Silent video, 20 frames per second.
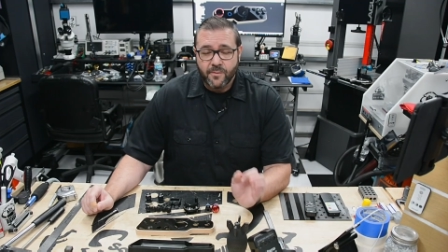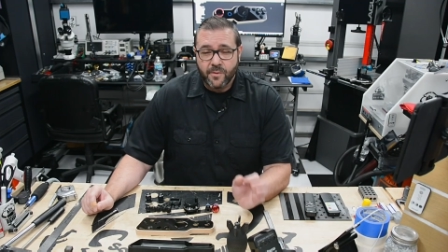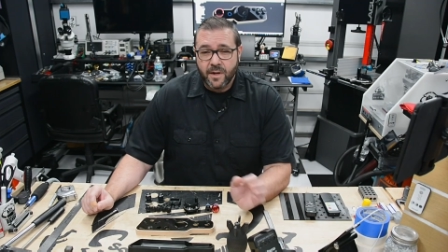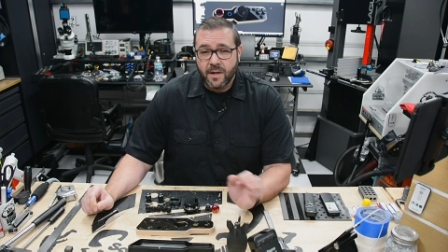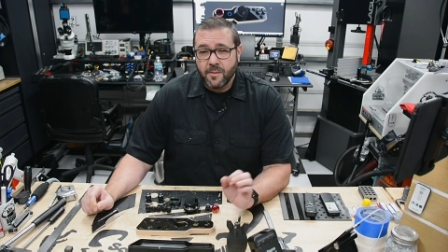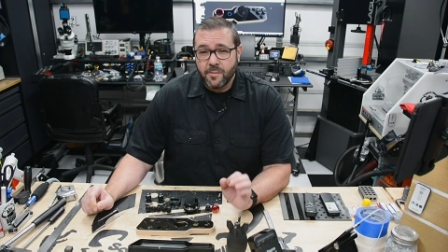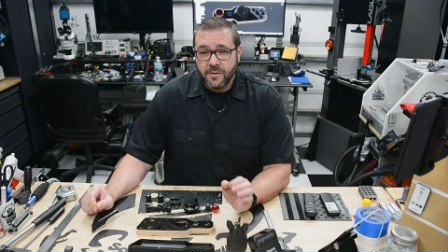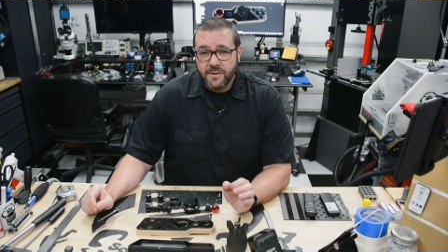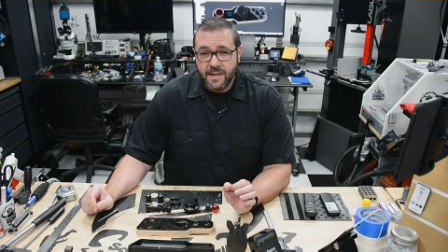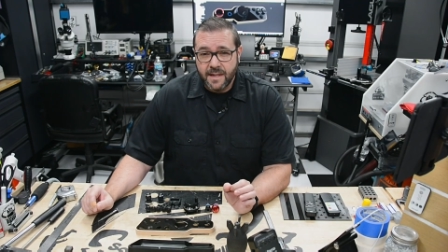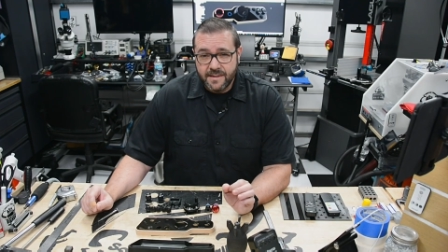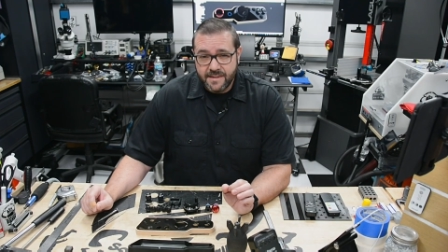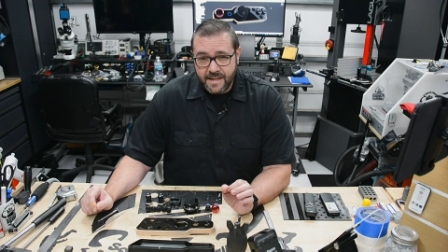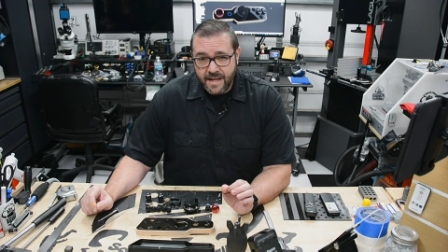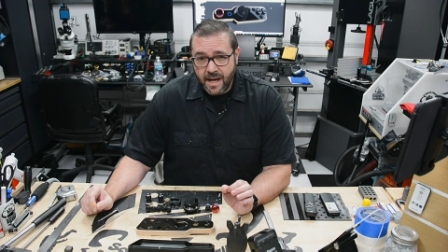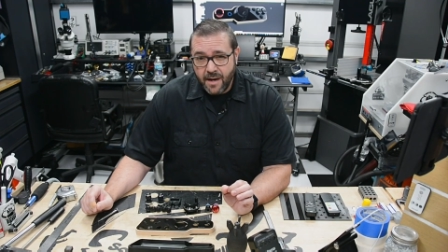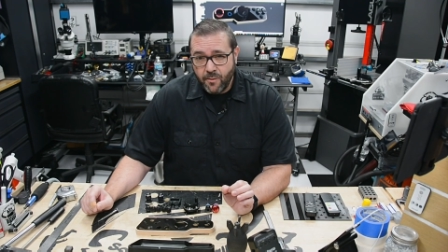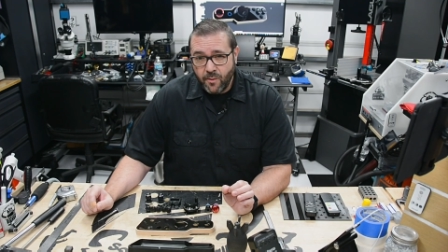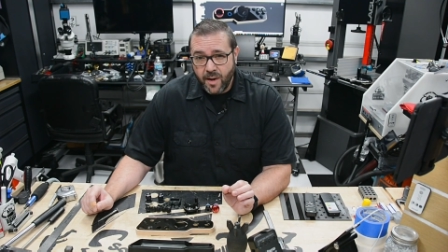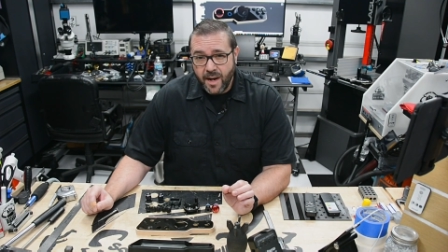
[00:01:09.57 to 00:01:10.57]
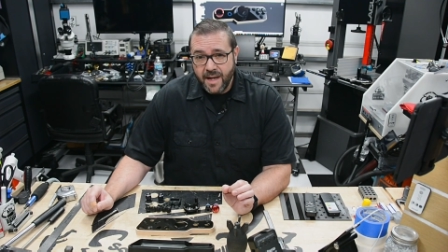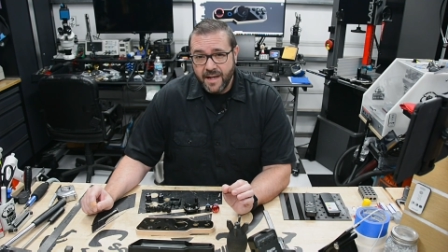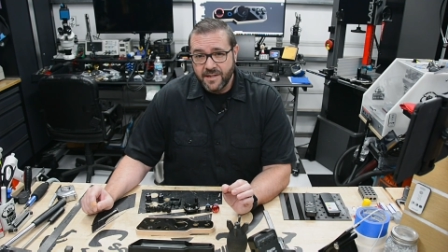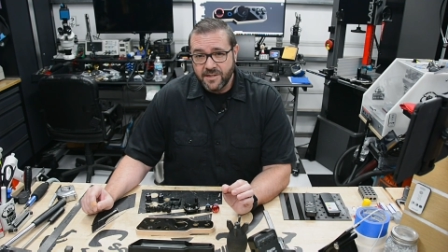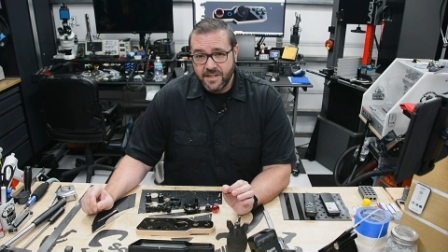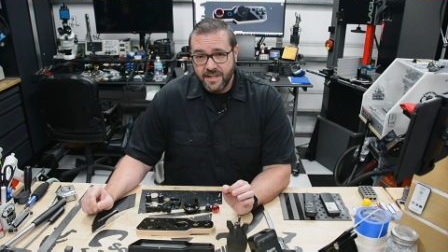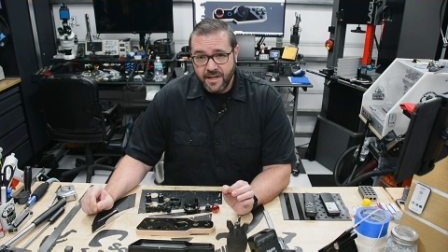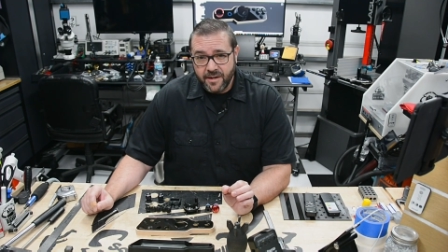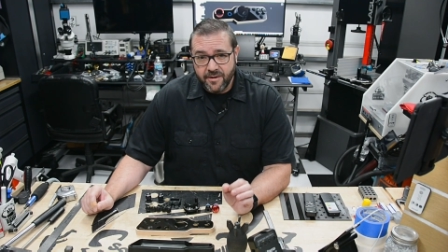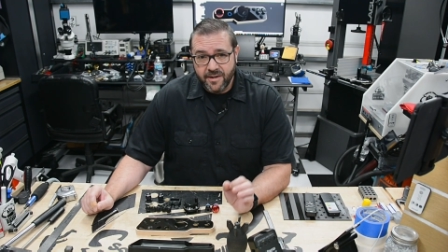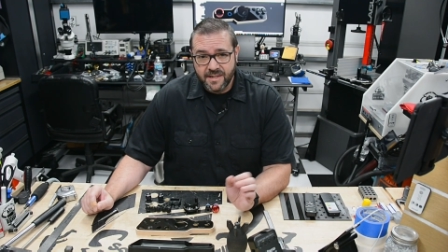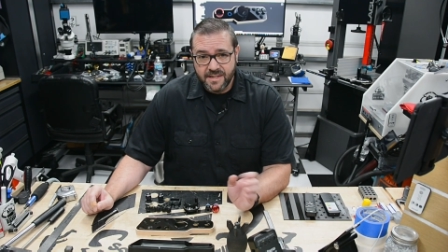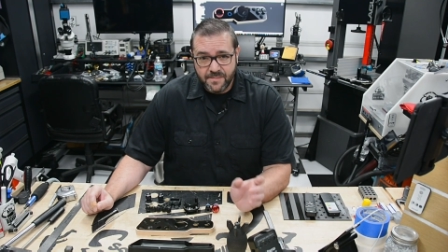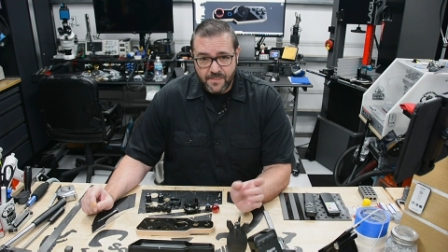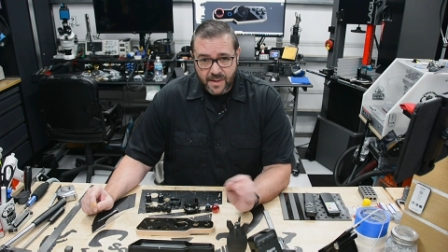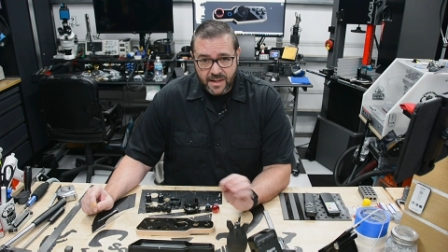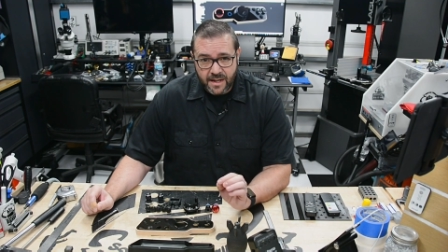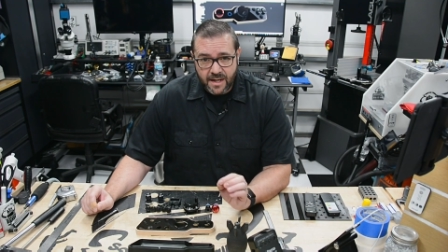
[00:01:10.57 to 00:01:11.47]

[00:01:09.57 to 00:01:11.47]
We're gonna put the D I Y engineering spin